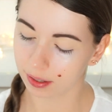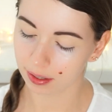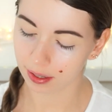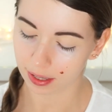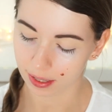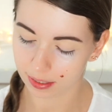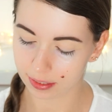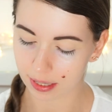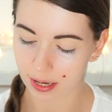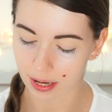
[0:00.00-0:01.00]
and
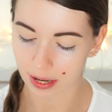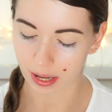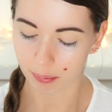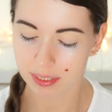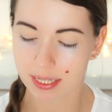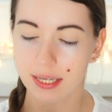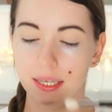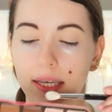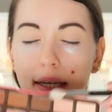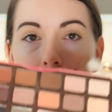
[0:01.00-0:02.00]
I'm
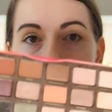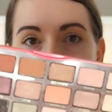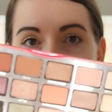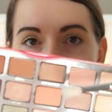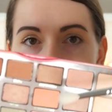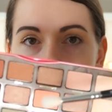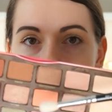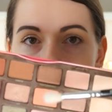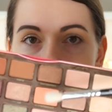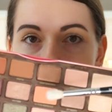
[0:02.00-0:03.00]
taking
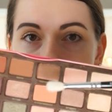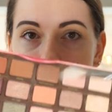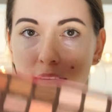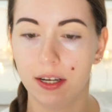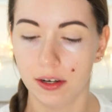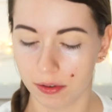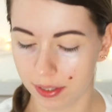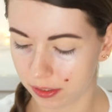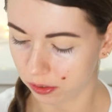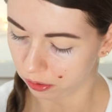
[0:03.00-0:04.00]
this shade here.
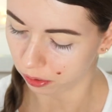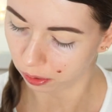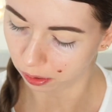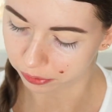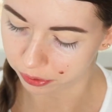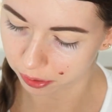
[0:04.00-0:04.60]
It's called